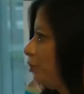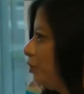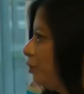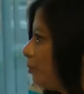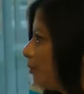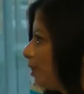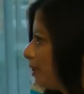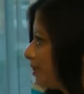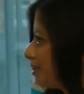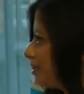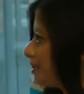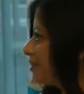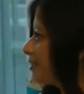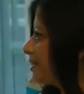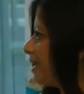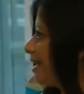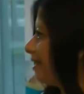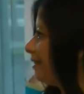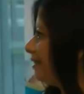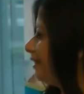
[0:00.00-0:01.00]
new
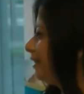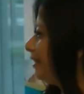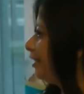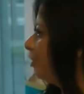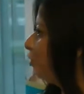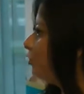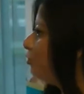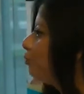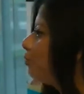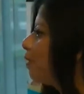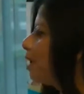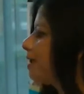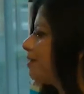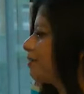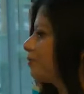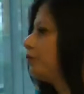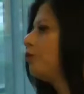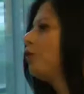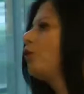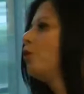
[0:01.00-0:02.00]
understanding, new
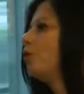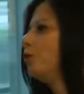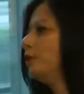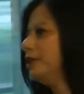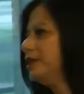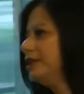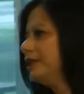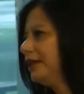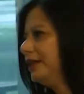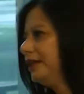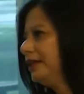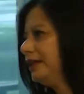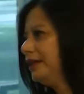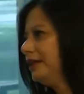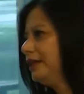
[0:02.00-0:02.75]
ways forward